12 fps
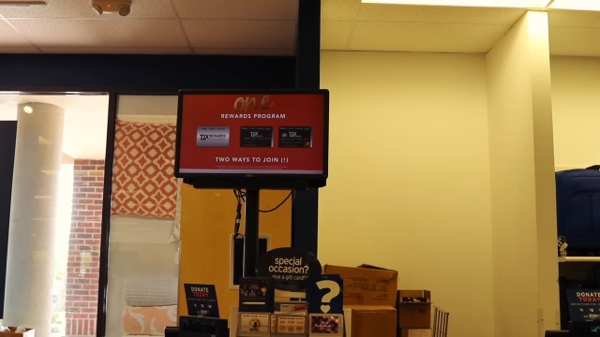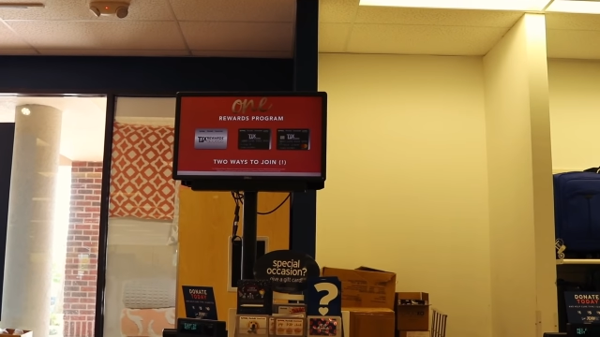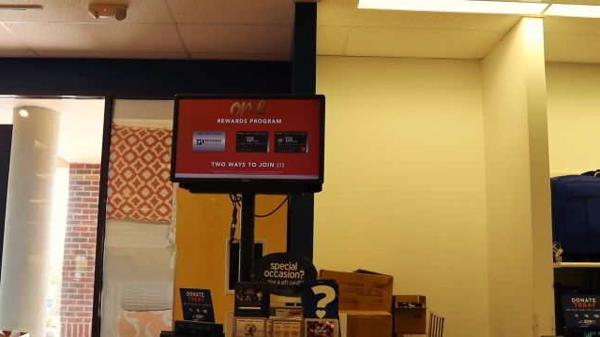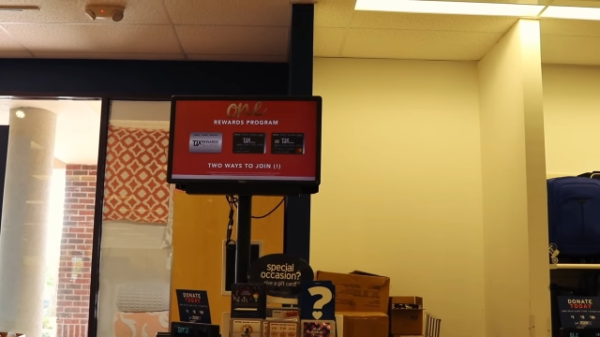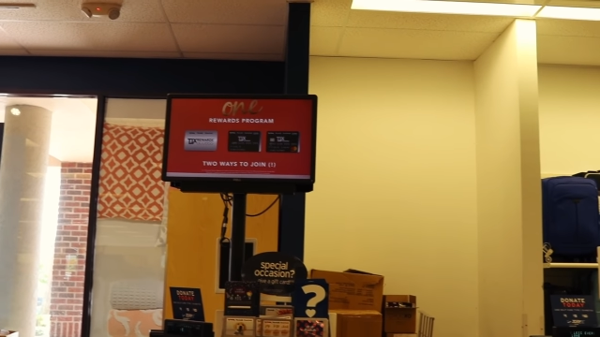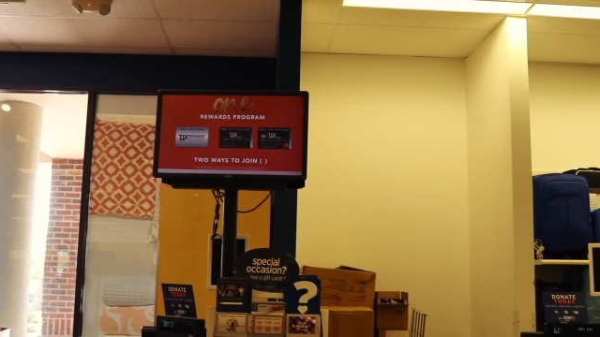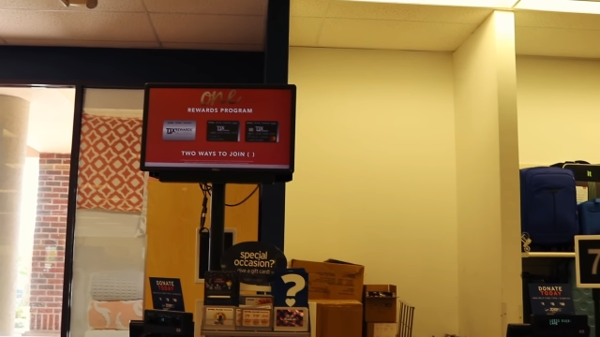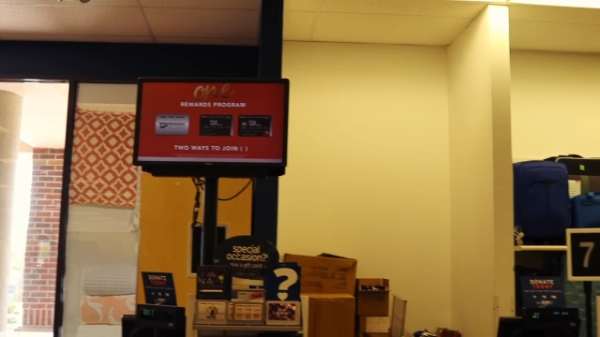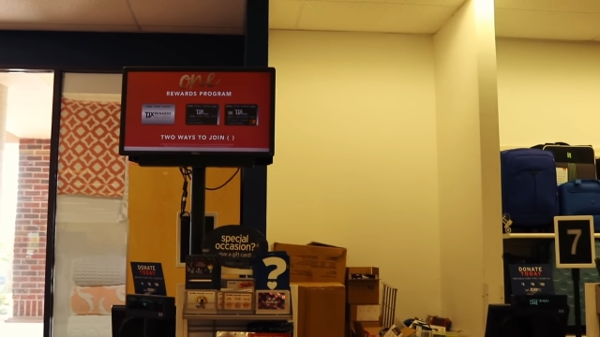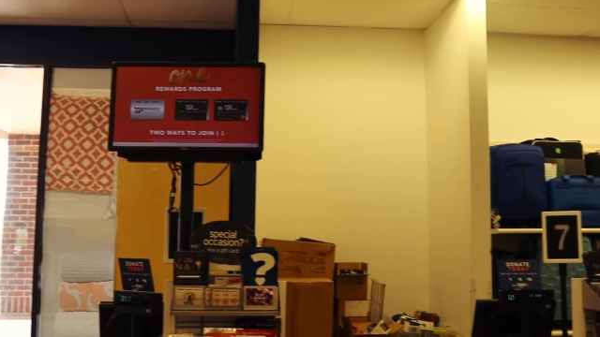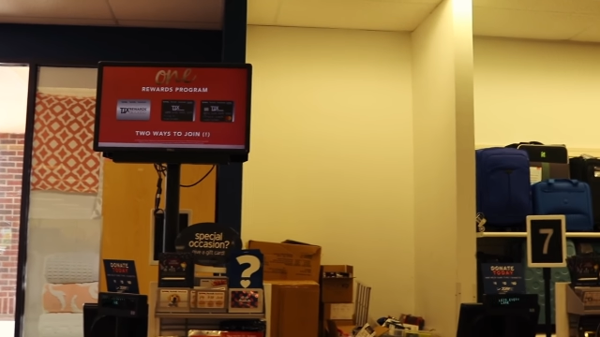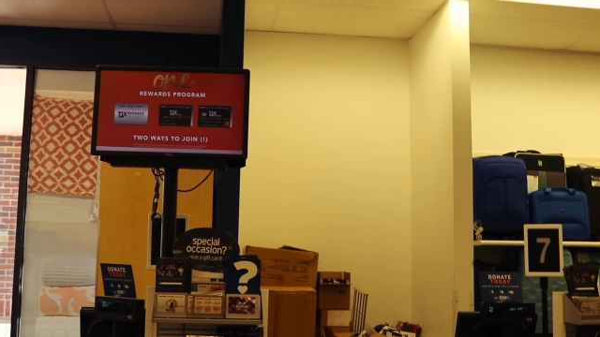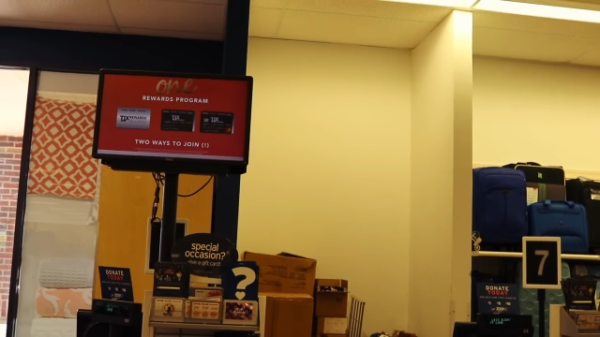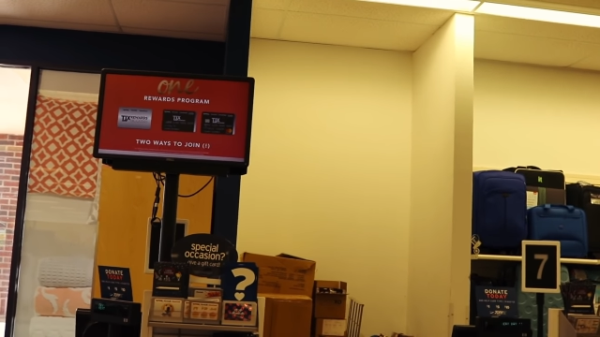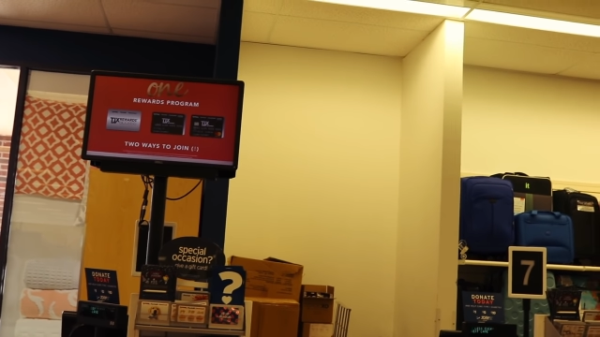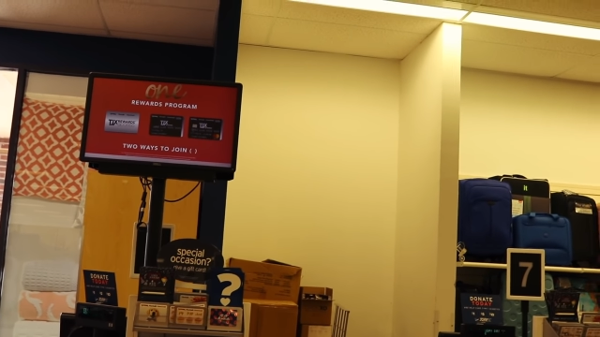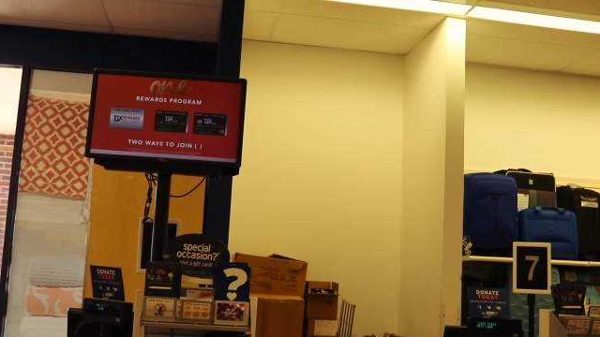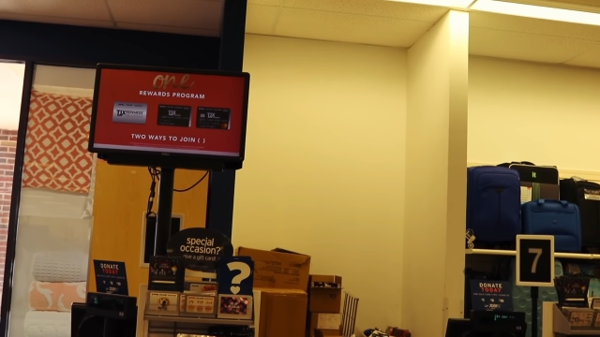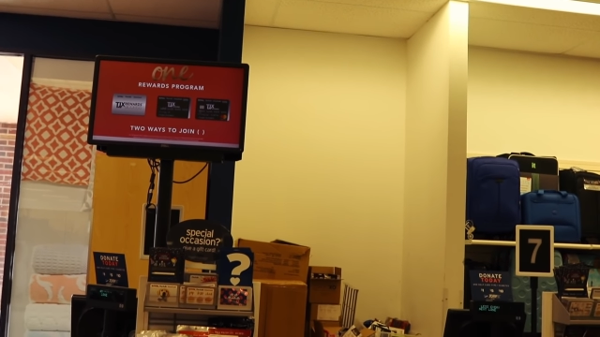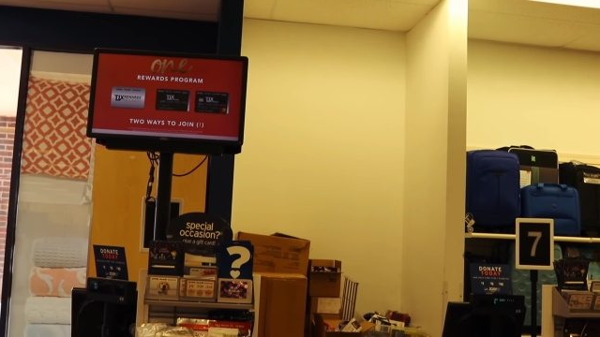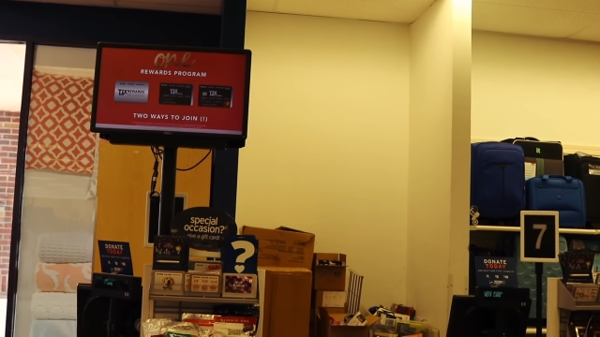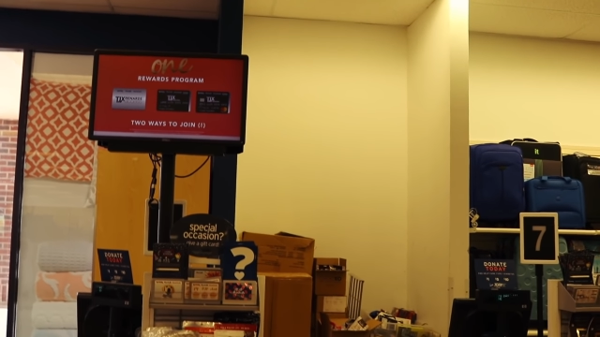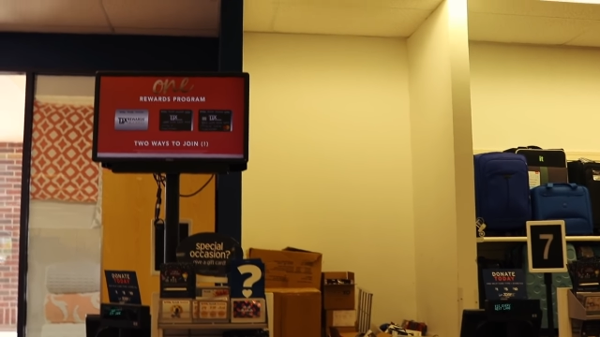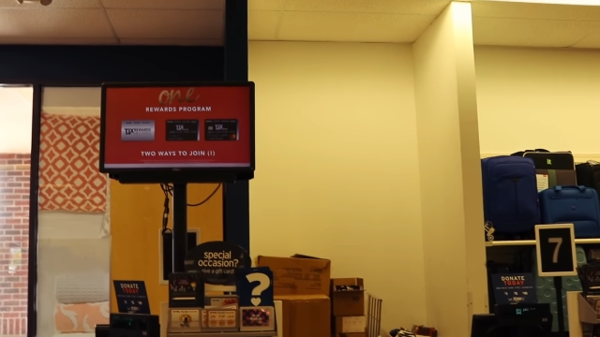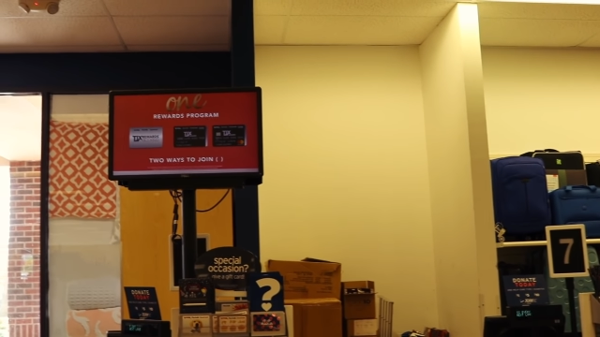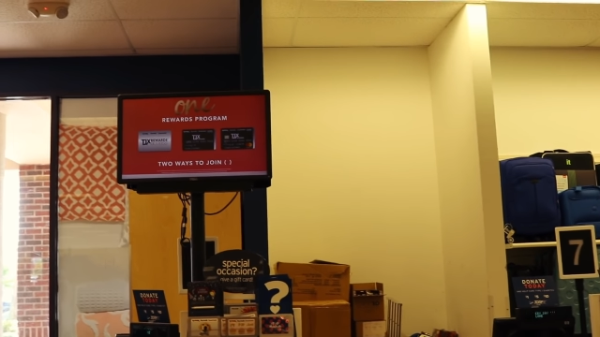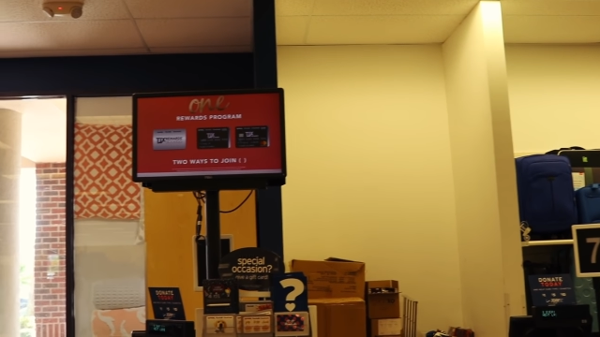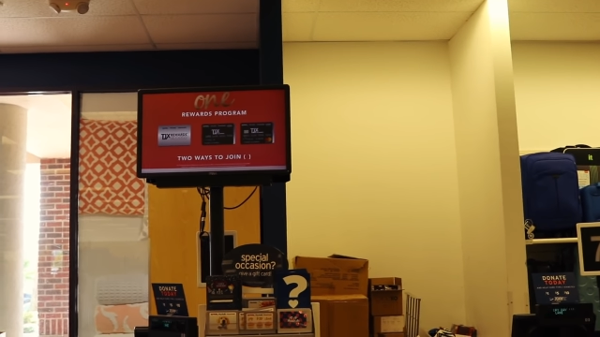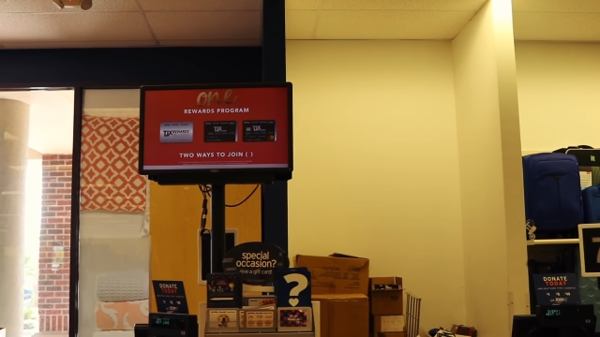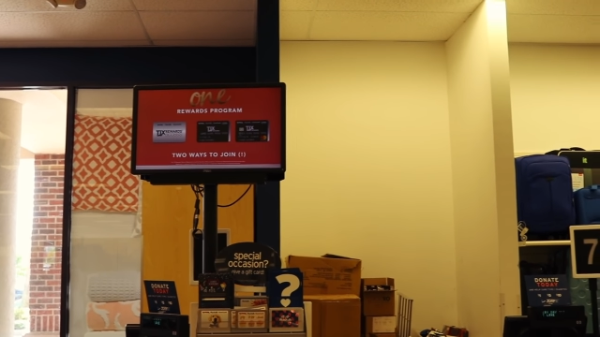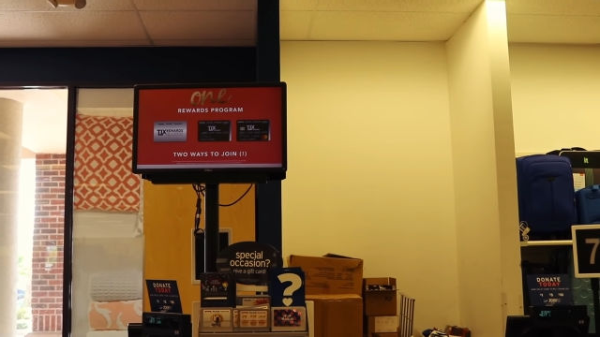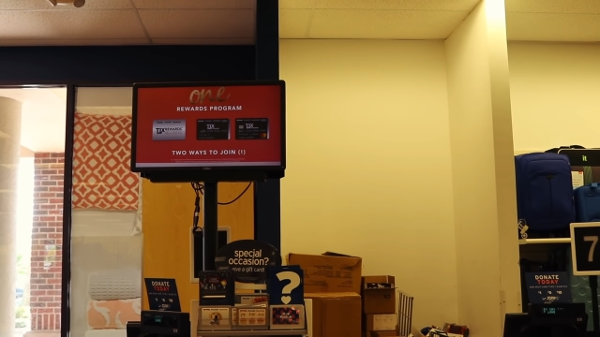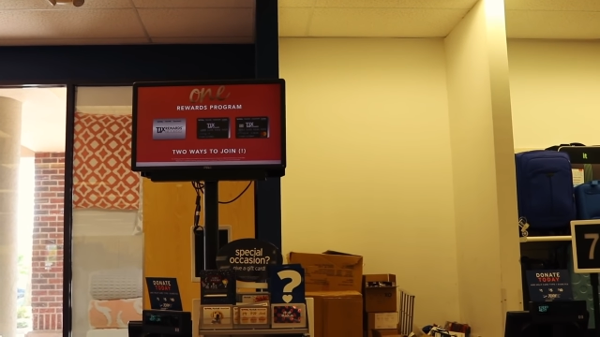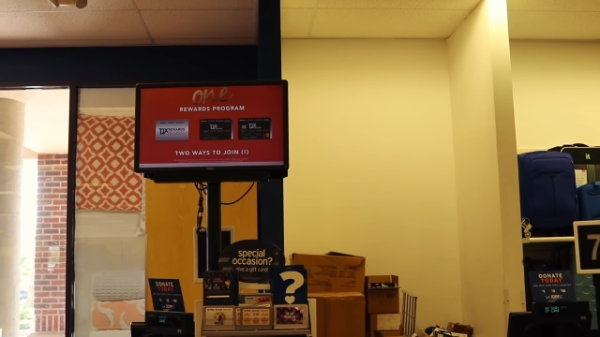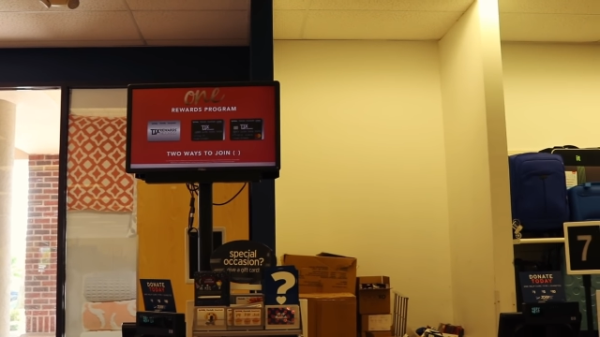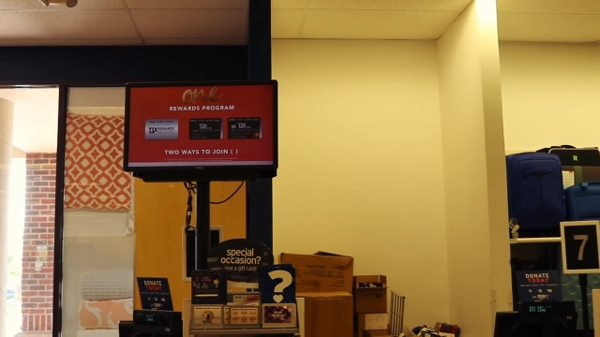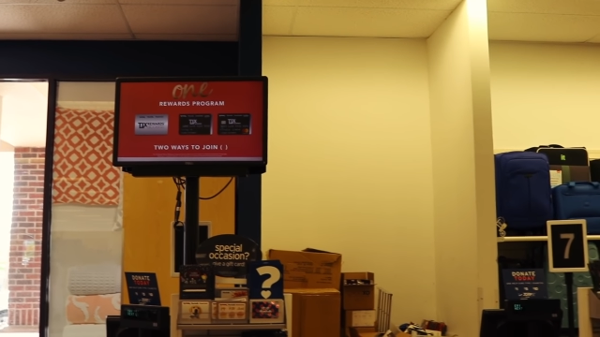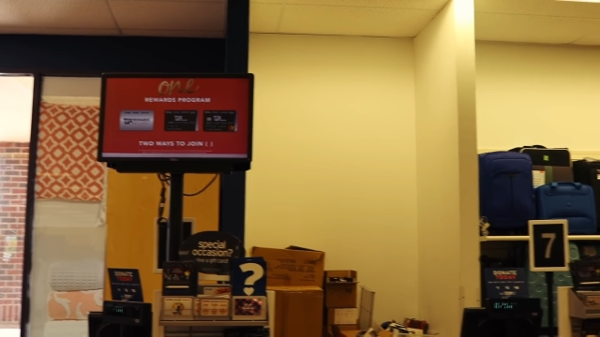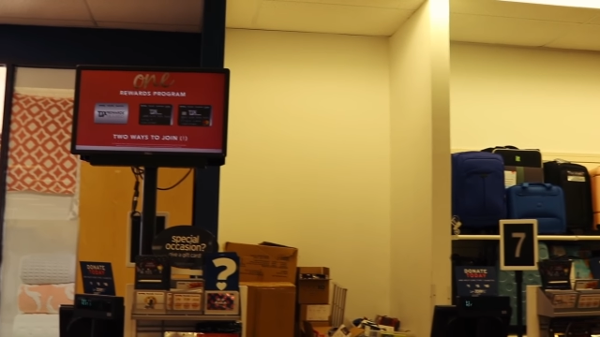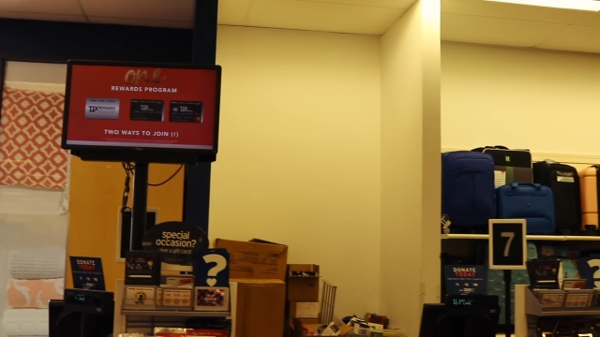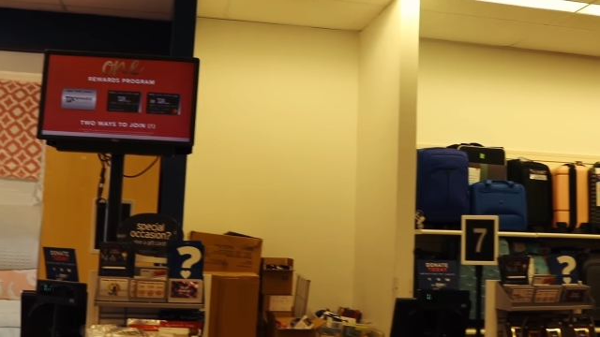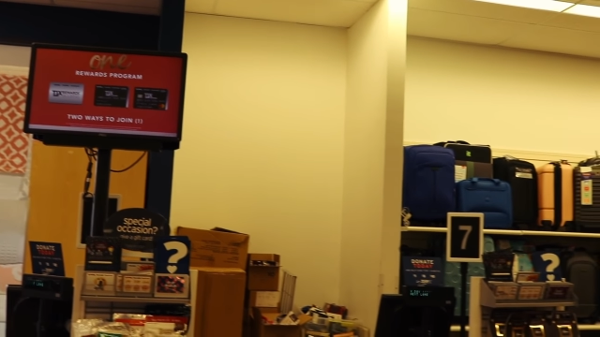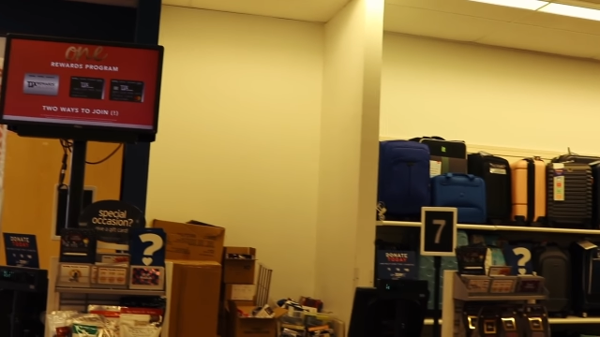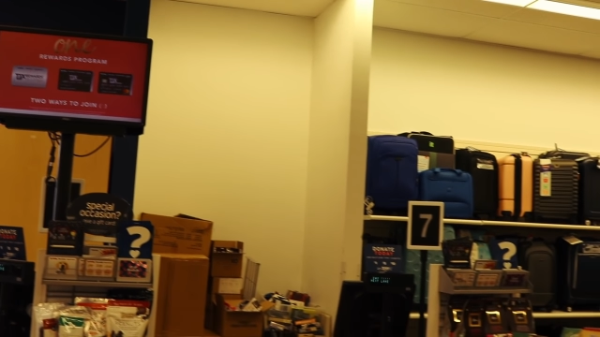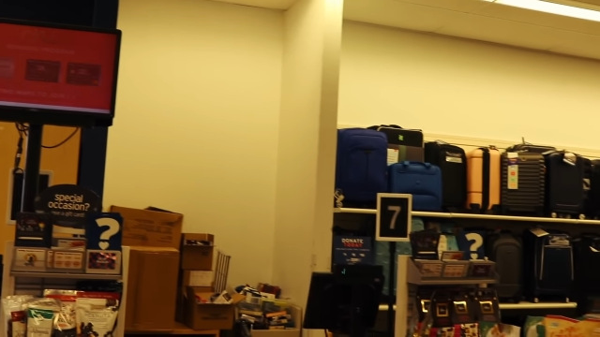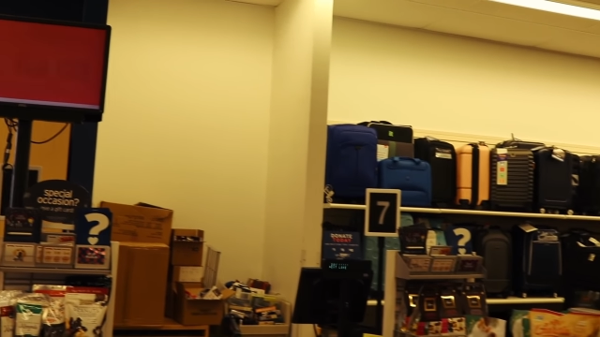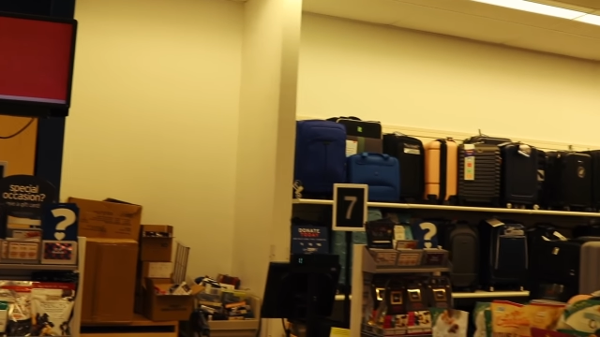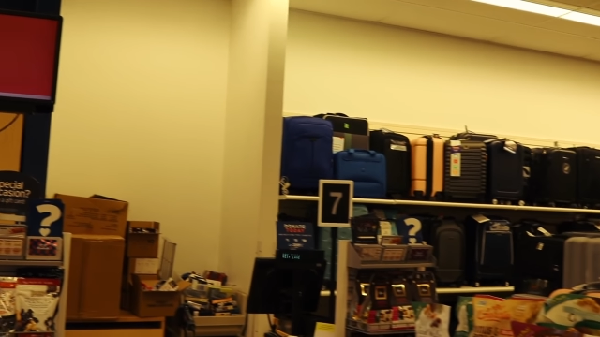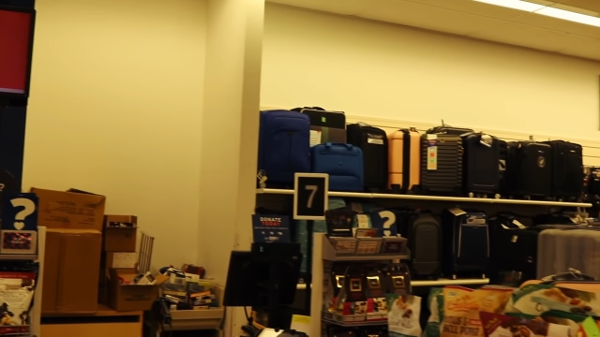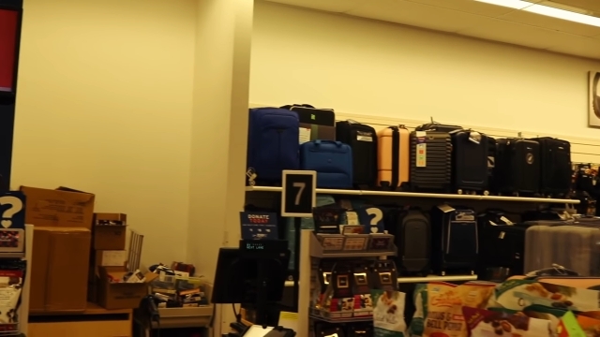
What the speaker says: No face is visible, so there are no lips to read.